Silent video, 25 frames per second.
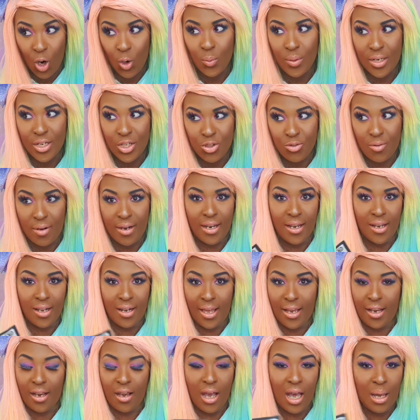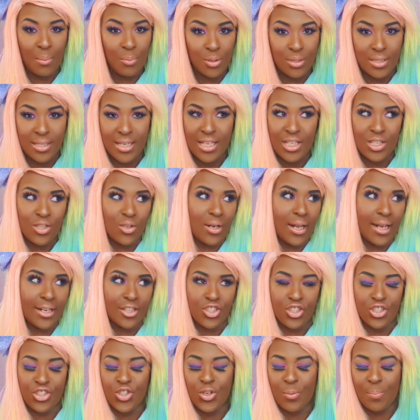drink like herbal tea, so like
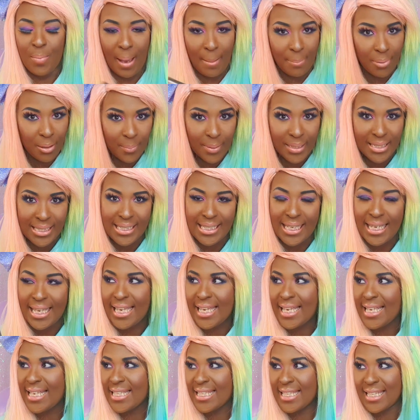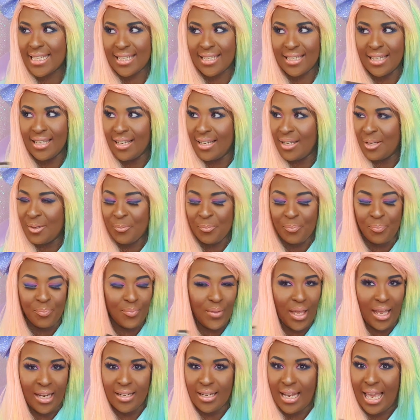just your peppermint teas and
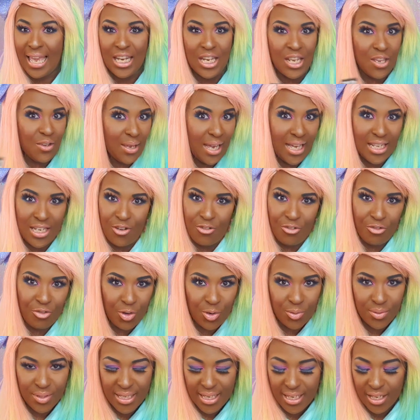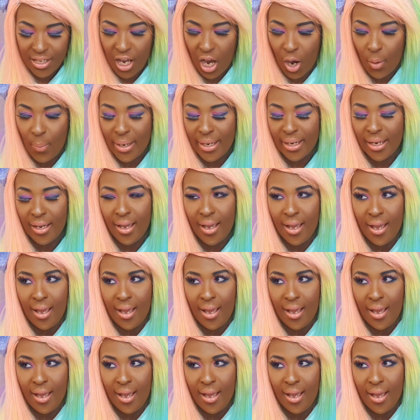any fruit tea going.